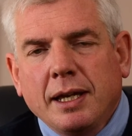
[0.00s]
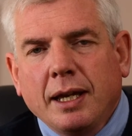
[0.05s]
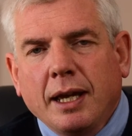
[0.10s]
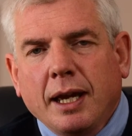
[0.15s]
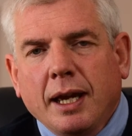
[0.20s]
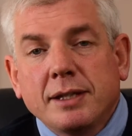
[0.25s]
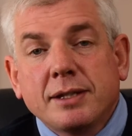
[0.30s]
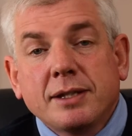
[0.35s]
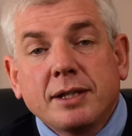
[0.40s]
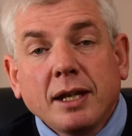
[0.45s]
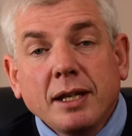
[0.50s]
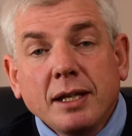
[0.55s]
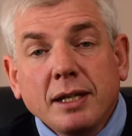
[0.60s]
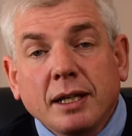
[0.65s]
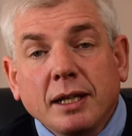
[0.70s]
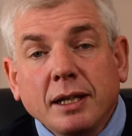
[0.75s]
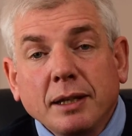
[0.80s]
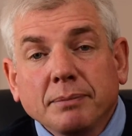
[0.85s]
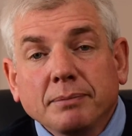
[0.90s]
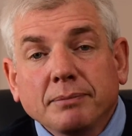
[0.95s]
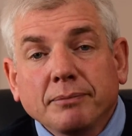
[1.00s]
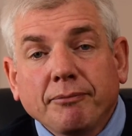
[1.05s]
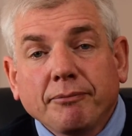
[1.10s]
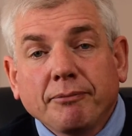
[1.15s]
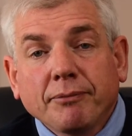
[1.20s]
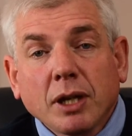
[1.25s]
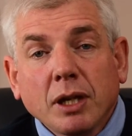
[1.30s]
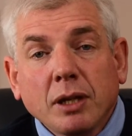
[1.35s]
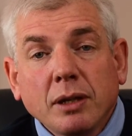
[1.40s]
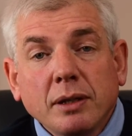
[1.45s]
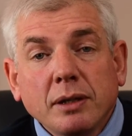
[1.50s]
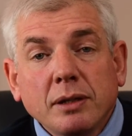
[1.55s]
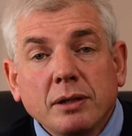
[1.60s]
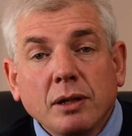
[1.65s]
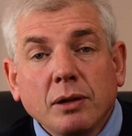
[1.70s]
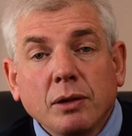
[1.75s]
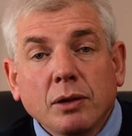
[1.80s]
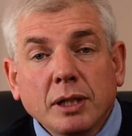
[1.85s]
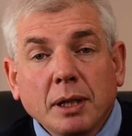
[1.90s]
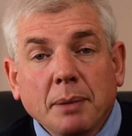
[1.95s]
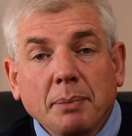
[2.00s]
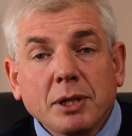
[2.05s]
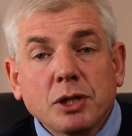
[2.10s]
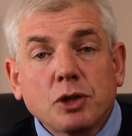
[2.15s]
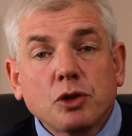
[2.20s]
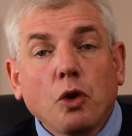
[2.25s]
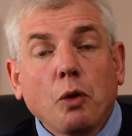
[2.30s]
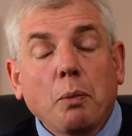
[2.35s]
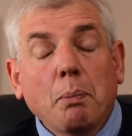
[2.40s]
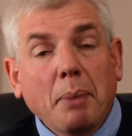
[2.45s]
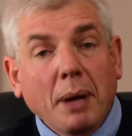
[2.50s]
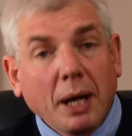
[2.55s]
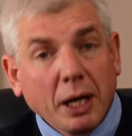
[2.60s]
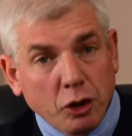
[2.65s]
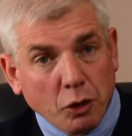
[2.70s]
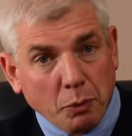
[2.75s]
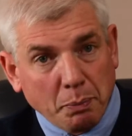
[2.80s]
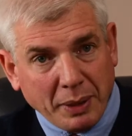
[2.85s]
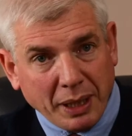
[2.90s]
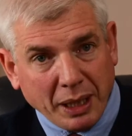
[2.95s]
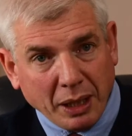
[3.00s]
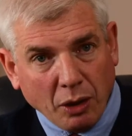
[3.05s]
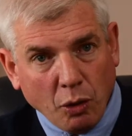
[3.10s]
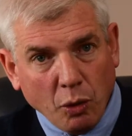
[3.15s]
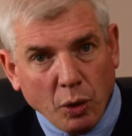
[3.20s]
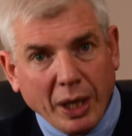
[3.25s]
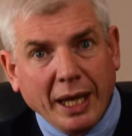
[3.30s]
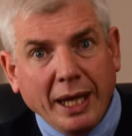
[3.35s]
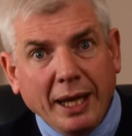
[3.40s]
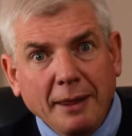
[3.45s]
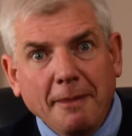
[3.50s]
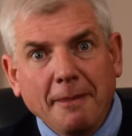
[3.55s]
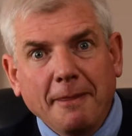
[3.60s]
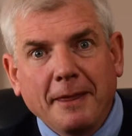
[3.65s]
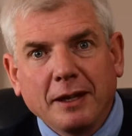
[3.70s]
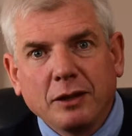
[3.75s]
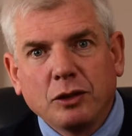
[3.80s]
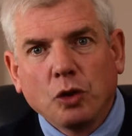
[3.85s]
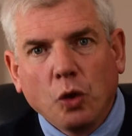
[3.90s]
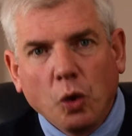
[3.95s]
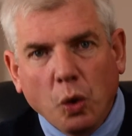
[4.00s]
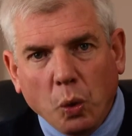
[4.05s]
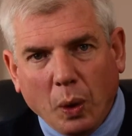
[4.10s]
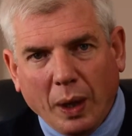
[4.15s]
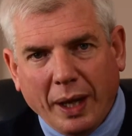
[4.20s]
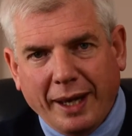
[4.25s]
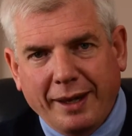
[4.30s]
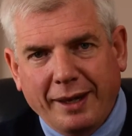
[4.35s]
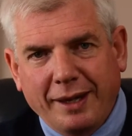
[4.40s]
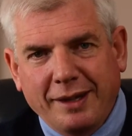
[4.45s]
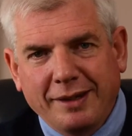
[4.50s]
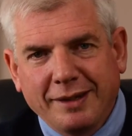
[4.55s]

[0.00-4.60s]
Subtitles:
And suddenly, she looked up and saw Padre Pio in the doorway.